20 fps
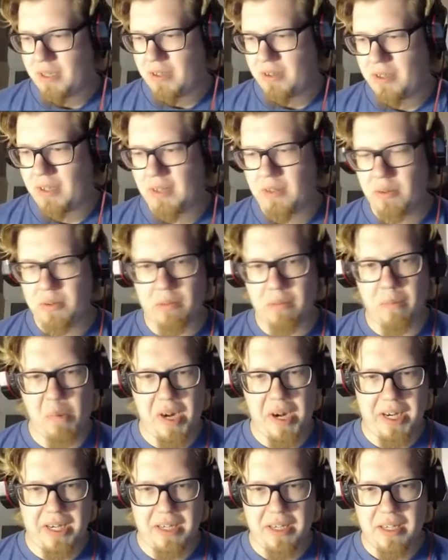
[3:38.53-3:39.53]
Did I do something
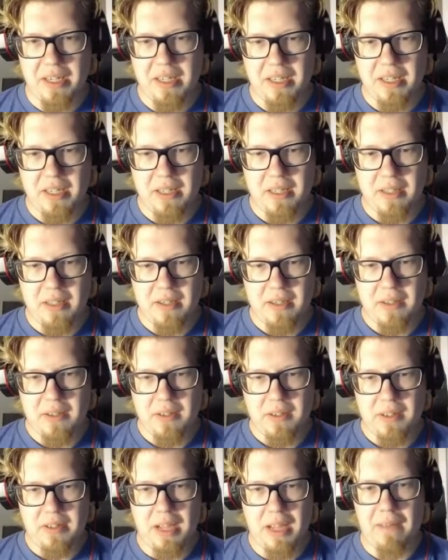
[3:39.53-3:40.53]
weird?
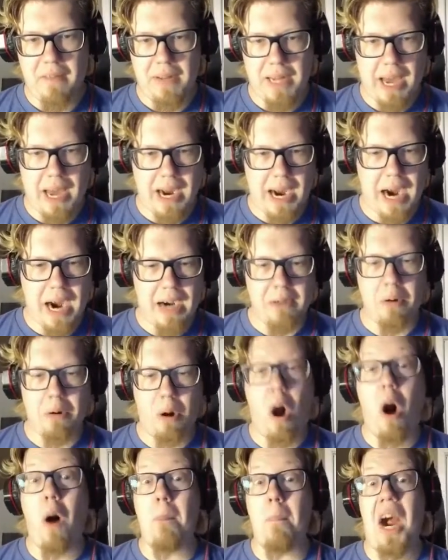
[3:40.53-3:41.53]
Because I have an arrow
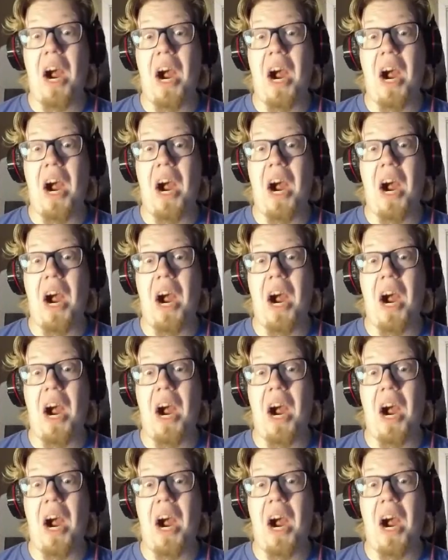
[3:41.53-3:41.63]
on my